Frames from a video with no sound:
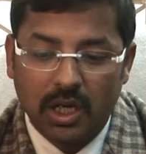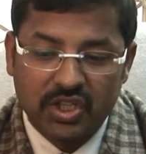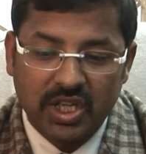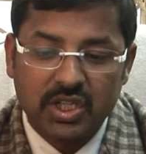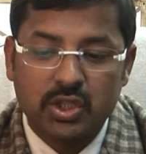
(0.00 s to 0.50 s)

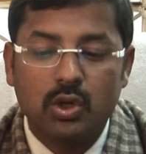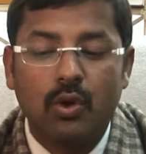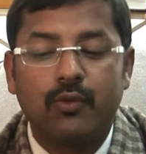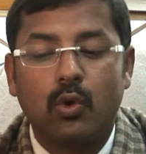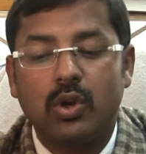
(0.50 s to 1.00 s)
Transaction
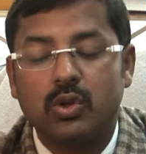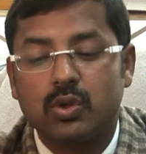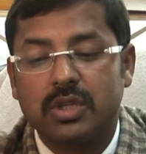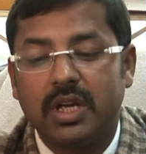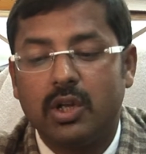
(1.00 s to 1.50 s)
of Royal
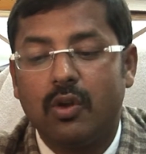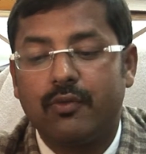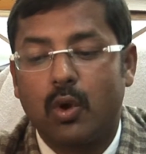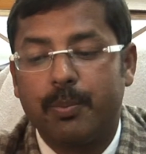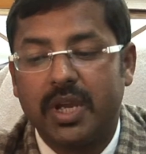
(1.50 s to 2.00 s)
Society of
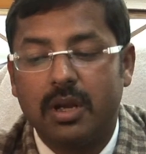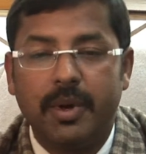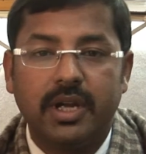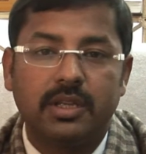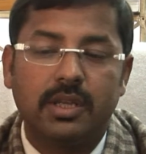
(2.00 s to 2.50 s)
Tropical
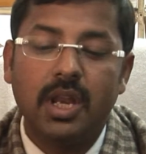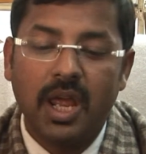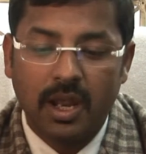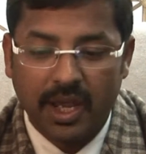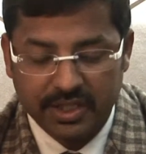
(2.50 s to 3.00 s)
Medicine
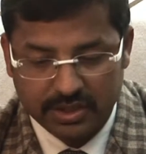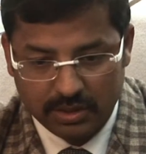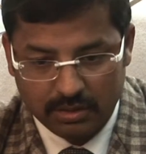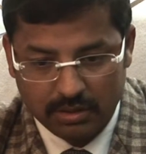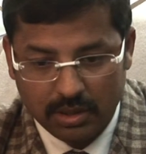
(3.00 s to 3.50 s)
and Hygiene.